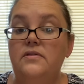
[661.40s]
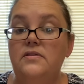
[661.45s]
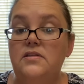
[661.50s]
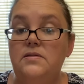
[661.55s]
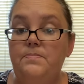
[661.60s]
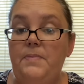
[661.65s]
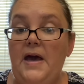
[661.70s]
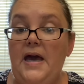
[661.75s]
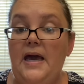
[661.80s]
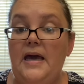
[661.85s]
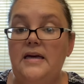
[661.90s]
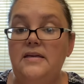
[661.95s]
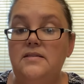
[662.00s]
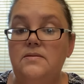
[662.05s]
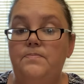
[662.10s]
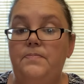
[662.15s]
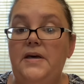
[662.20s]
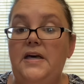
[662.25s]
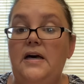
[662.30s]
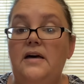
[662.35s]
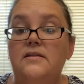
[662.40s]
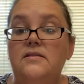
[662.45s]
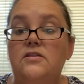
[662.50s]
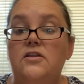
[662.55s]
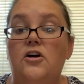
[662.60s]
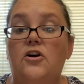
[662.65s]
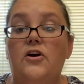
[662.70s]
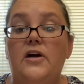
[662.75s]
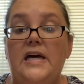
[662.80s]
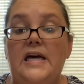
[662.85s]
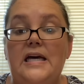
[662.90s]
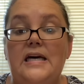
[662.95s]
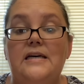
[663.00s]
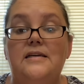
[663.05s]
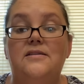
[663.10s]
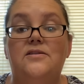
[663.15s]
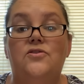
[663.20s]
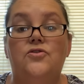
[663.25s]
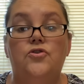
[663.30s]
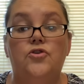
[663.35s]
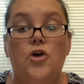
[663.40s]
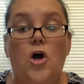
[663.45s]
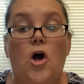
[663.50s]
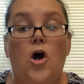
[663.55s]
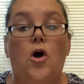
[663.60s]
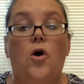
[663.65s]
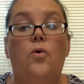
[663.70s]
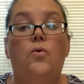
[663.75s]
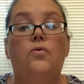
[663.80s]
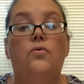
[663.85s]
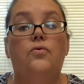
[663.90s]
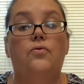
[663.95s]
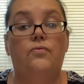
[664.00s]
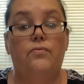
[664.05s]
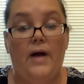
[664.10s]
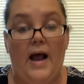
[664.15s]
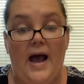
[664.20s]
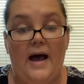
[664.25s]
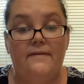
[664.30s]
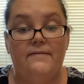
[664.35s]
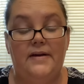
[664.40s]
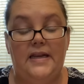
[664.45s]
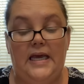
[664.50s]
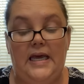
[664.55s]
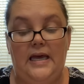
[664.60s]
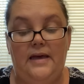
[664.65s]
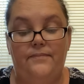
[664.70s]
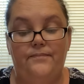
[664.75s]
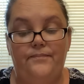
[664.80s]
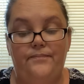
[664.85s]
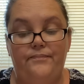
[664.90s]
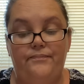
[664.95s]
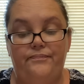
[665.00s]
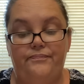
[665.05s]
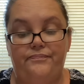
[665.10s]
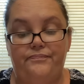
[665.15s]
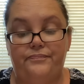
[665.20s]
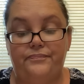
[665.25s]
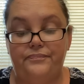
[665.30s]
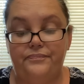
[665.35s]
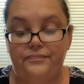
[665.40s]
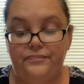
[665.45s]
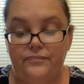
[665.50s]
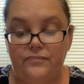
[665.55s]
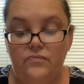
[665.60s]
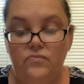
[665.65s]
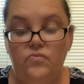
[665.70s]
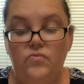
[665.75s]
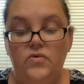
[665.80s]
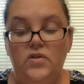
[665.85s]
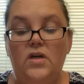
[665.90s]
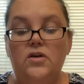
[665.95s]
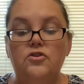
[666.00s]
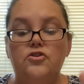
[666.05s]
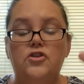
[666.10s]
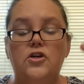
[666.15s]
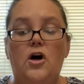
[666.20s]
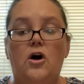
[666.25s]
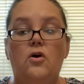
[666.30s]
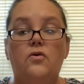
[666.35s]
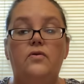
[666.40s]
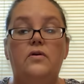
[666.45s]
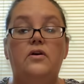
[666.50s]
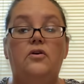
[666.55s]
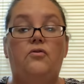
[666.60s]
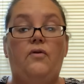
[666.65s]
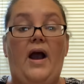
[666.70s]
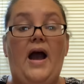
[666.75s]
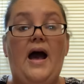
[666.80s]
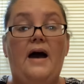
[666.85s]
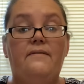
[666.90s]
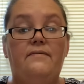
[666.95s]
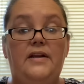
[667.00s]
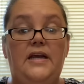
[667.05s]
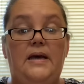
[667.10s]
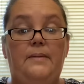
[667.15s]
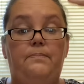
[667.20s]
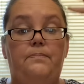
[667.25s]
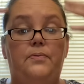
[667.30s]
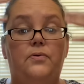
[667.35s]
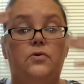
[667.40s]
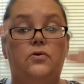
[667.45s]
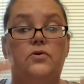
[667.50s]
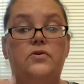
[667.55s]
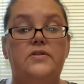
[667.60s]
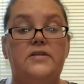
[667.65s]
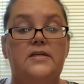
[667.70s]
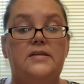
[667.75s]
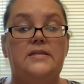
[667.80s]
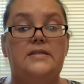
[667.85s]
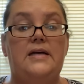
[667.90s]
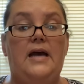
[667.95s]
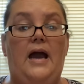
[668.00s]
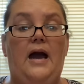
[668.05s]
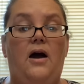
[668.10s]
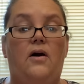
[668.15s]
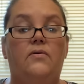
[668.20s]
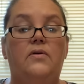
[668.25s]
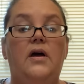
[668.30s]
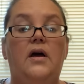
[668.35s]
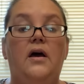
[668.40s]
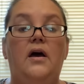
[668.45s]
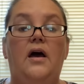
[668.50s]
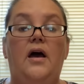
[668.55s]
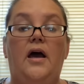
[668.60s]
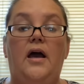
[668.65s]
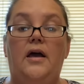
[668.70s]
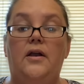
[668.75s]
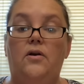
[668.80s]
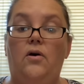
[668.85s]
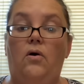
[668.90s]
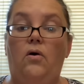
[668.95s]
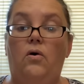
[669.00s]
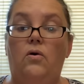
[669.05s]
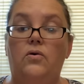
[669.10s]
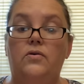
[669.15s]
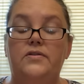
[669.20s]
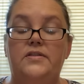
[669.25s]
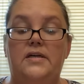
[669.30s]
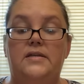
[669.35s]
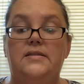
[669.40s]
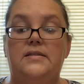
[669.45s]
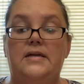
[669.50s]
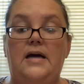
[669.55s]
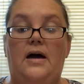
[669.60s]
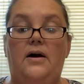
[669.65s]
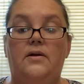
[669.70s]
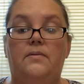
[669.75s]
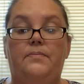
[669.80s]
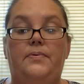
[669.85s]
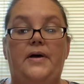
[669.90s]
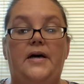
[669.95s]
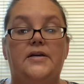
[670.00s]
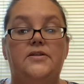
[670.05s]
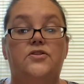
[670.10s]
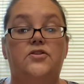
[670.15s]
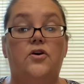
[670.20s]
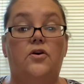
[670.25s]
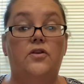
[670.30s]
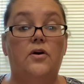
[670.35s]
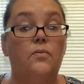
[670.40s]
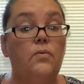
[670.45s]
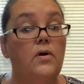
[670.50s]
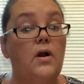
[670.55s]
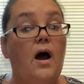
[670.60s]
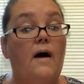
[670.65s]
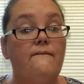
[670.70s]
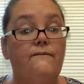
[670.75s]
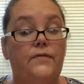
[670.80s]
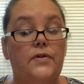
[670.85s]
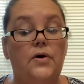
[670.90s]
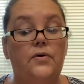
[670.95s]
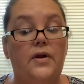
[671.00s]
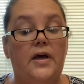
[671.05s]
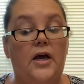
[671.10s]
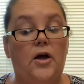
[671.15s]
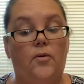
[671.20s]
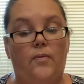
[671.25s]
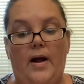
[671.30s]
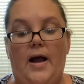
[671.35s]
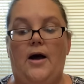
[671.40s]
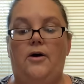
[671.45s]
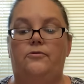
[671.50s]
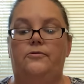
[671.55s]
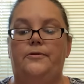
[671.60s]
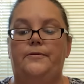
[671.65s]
space because there is no gravity. So gravity pulls us down and holds us down in place so that we're not floating around.